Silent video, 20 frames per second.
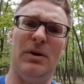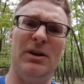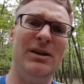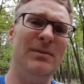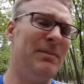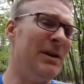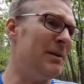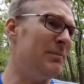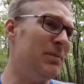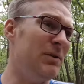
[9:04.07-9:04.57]
money
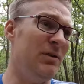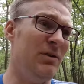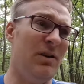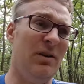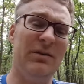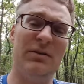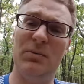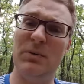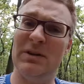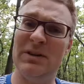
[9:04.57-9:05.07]
back, but
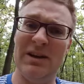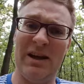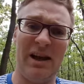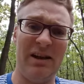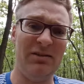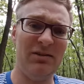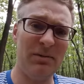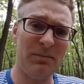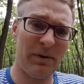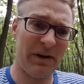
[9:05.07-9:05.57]
not when the
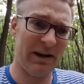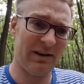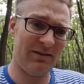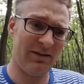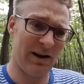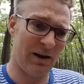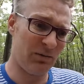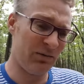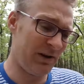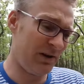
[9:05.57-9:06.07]
engine breaks
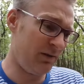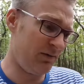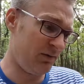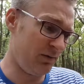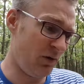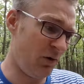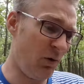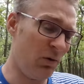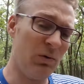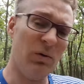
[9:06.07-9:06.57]
down. There is
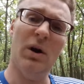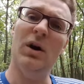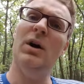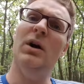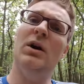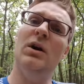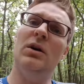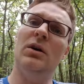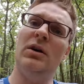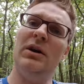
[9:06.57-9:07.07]
no
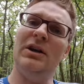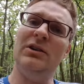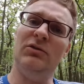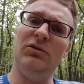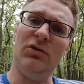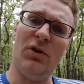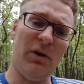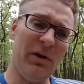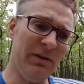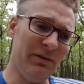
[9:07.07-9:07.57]

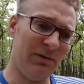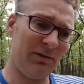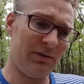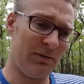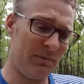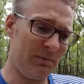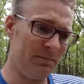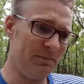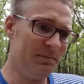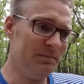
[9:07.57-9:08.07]
insurance
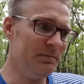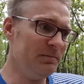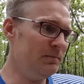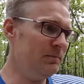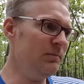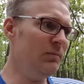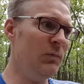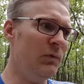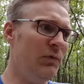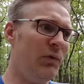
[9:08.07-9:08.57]

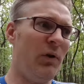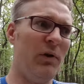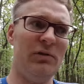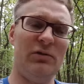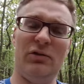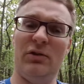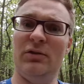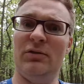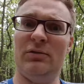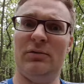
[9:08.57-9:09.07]
for
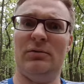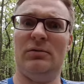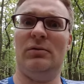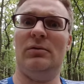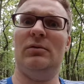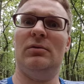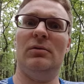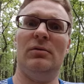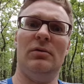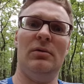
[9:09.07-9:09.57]
just
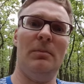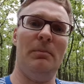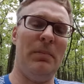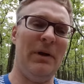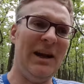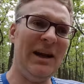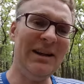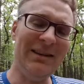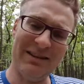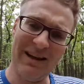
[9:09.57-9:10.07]

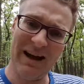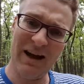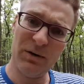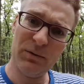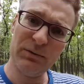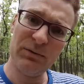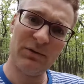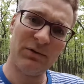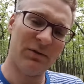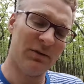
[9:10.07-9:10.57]

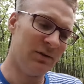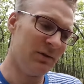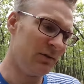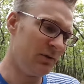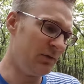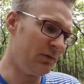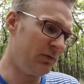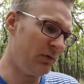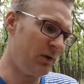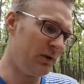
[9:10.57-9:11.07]
breakdowns
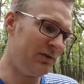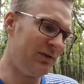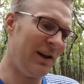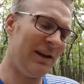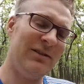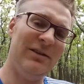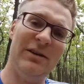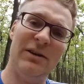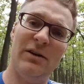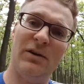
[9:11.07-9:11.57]
for
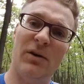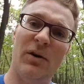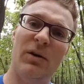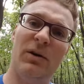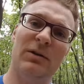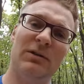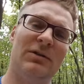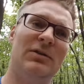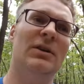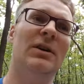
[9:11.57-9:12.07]

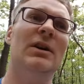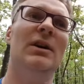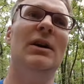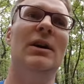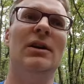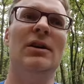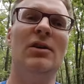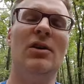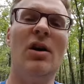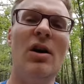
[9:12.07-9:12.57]
10-year-old
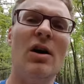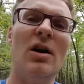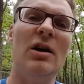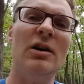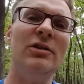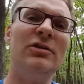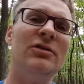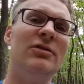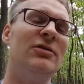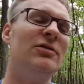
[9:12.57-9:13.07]

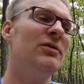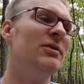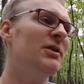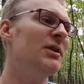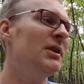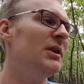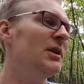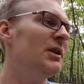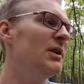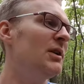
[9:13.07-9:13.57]
cars,
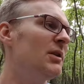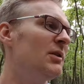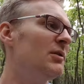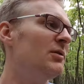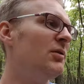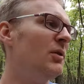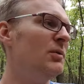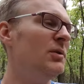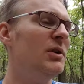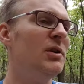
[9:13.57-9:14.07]

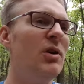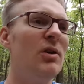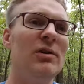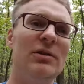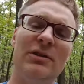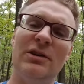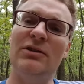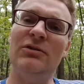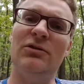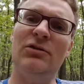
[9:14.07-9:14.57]
so you
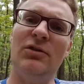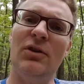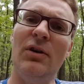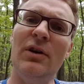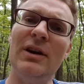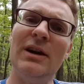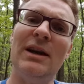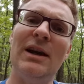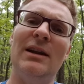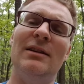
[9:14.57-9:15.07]
can't
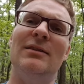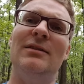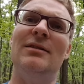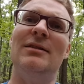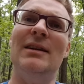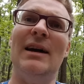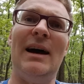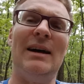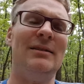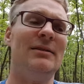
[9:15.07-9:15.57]
insure
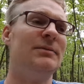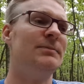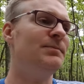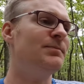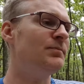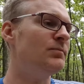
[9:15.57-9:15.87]
against that.